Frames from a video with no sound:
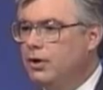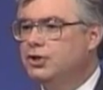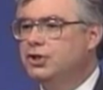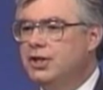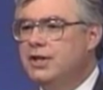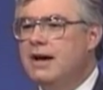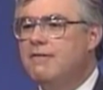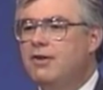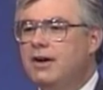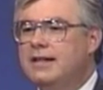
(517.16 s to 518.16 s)
should
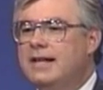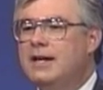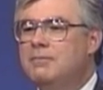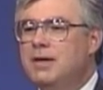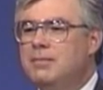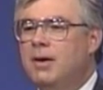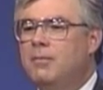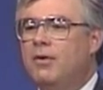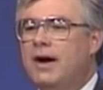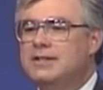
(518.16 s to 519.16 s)
never again be
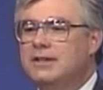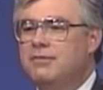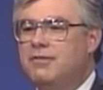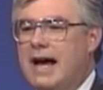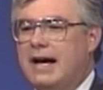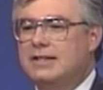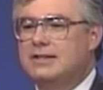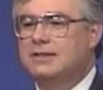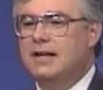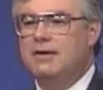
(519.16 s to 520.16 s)
memorizing
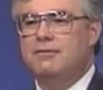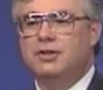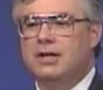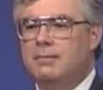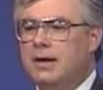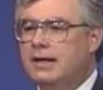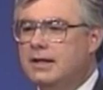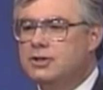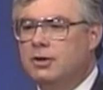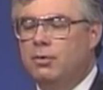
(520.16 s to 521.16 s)
facts. Every time my
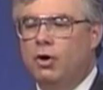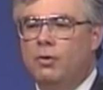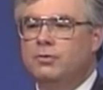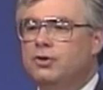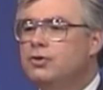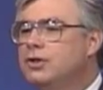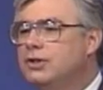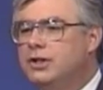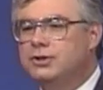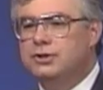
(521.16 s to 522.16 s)
kids come home to do the
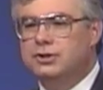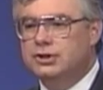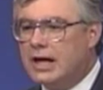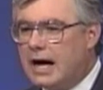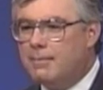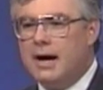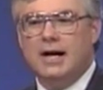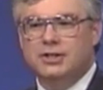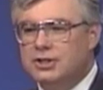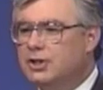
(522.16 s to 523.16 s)
teacher's job, I
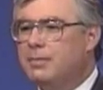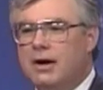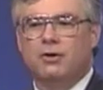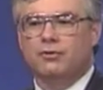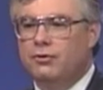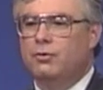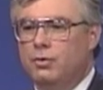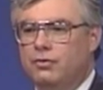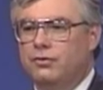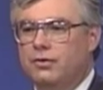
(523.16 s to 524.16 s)
just about go through the
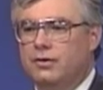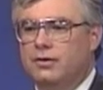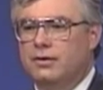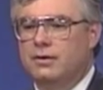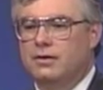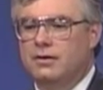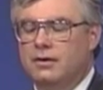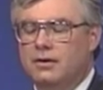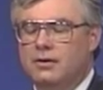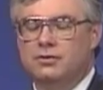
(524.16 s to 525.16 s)
roof.
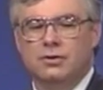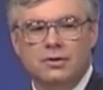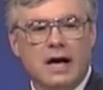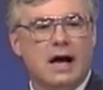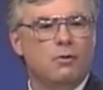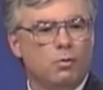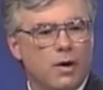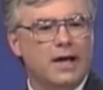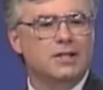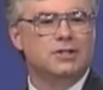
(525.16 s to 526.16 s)
Do not
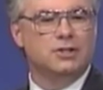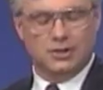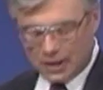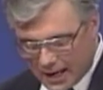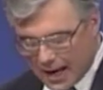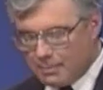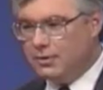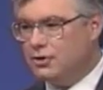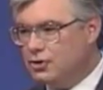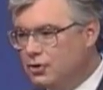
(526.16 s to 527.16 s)
waste the time of
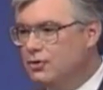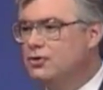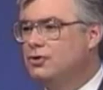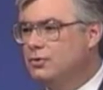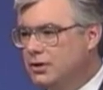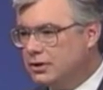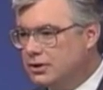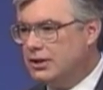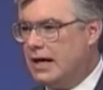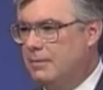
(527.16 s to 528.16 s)
the students doing your
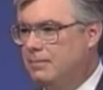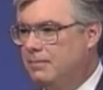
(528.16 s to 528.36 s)
job.